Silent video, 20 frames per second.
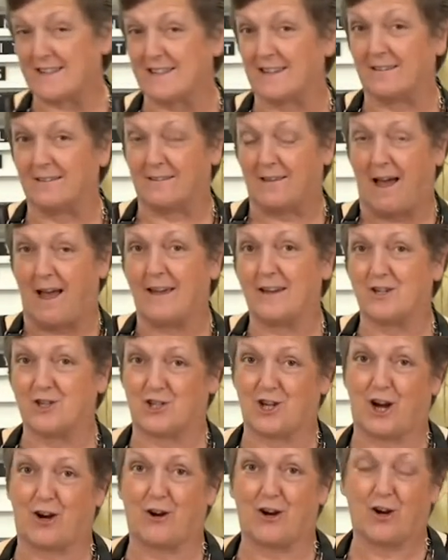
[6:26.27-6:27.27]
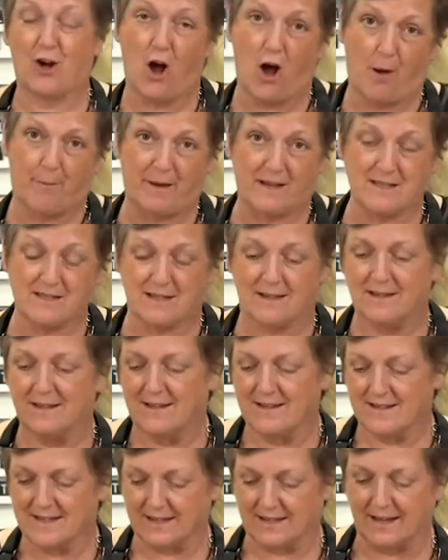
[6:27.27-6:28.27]
to like, share, and comment
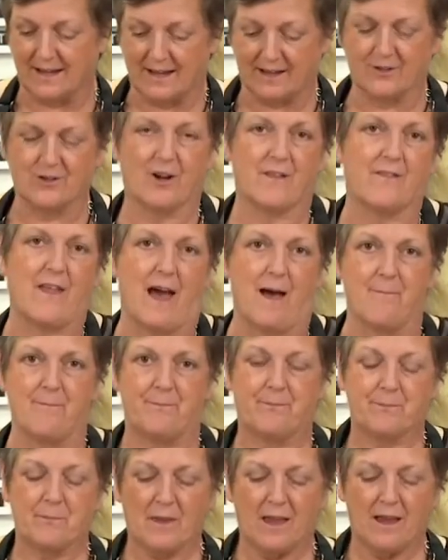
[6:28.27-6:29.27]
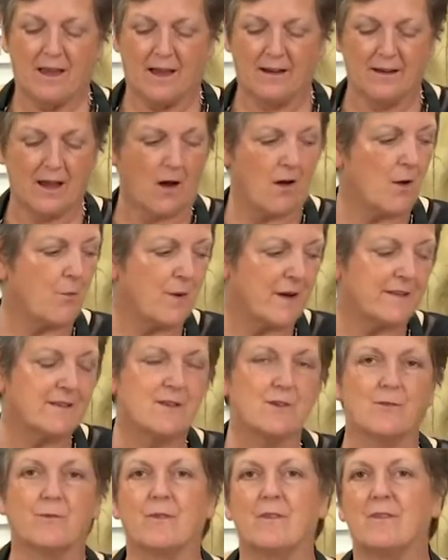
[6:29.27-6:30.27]
to get entered in that. And now I want
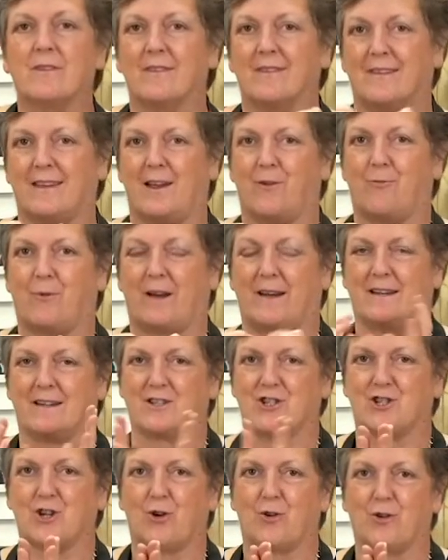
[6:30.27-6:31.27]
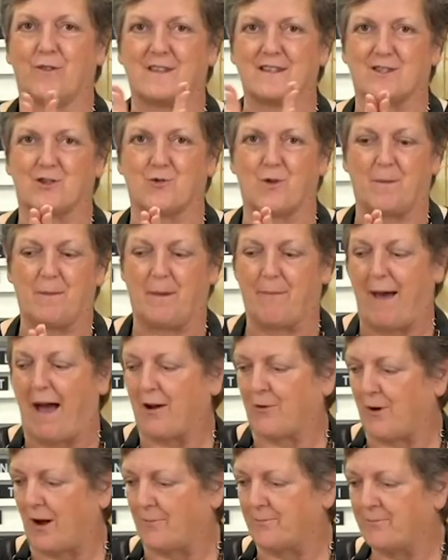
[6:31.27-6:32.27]
to get ready to show you this dreamy
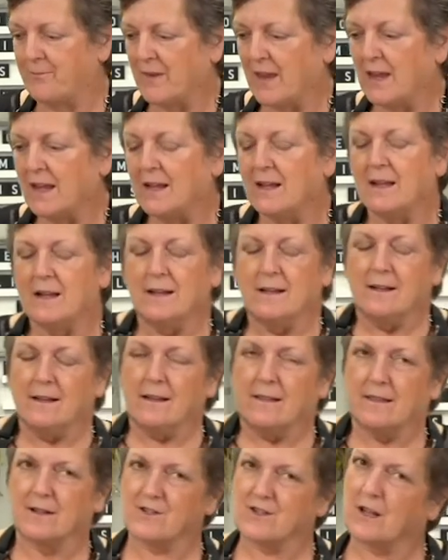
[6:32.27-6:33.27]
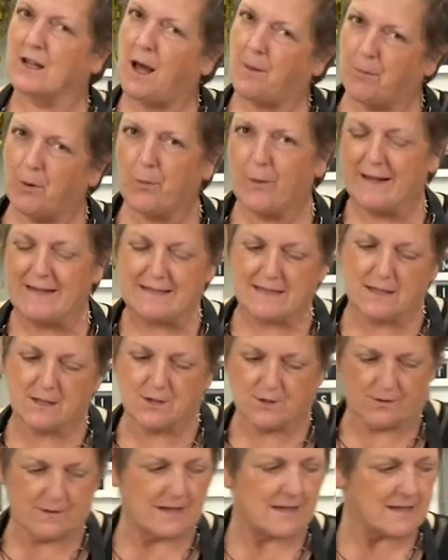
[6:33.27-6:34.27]
background. There's a couple ways to
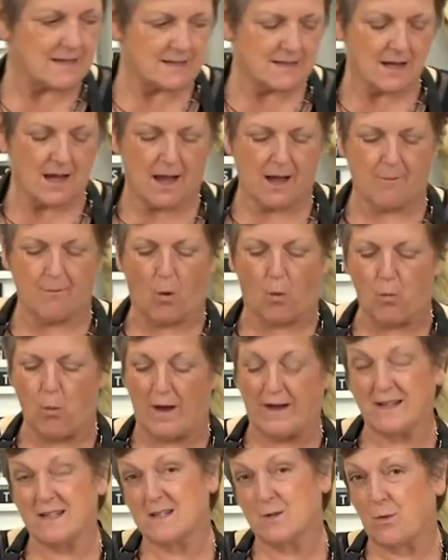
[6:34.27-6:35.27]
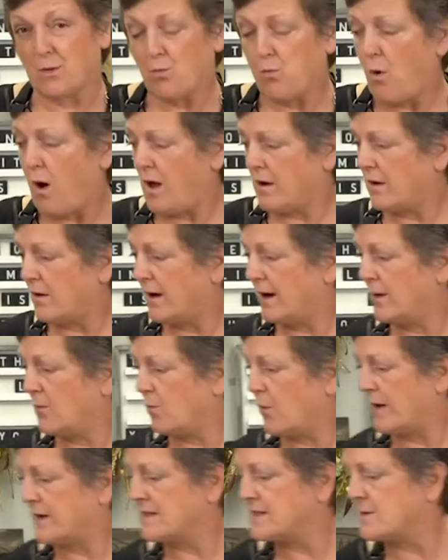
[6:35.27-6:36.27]
do this. Um, one is with water and
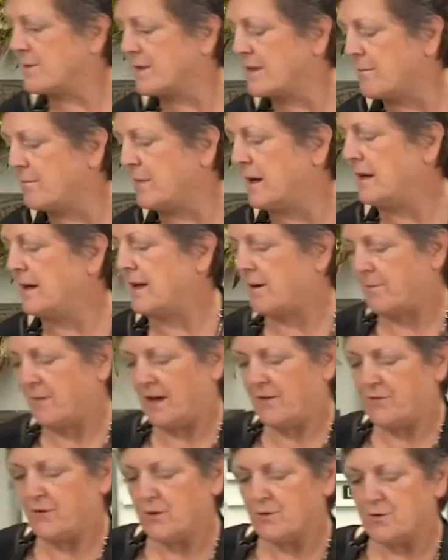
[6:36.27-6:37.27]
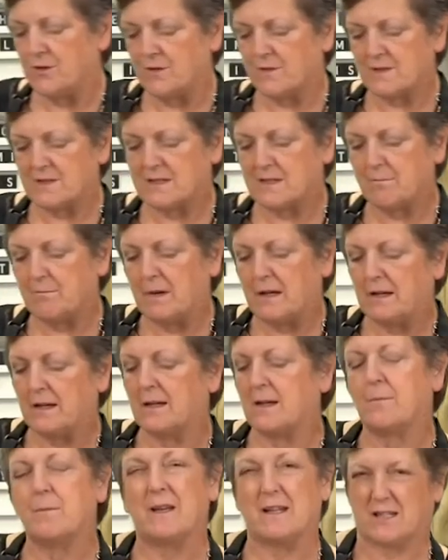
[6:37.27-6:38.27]
one is with a medium. If you use the
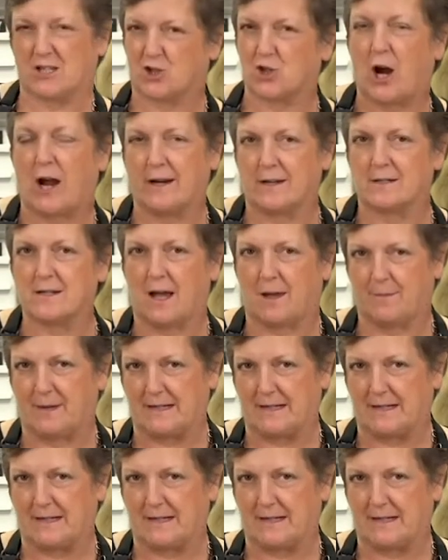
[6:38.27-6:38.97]
medium, it's drying time